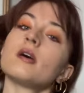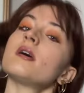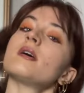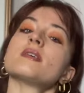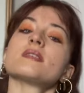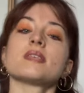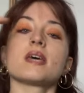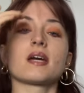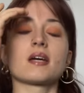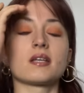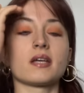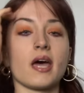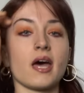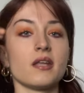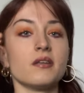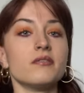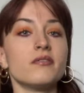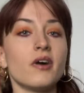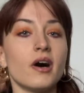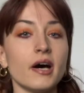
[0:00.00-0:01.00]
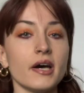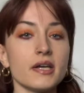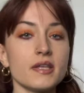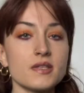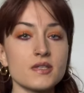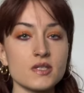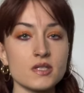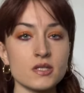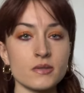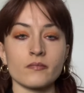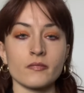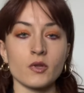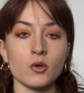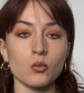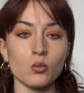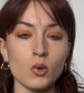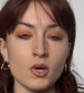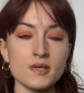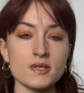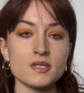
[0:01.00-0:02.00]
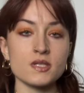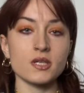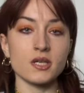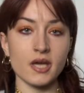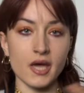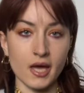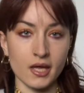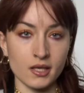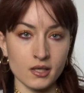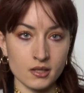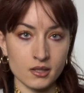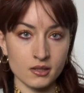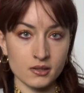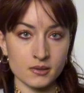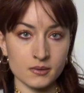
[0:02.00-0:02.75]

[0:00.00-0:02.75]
secondhand finds. Once again,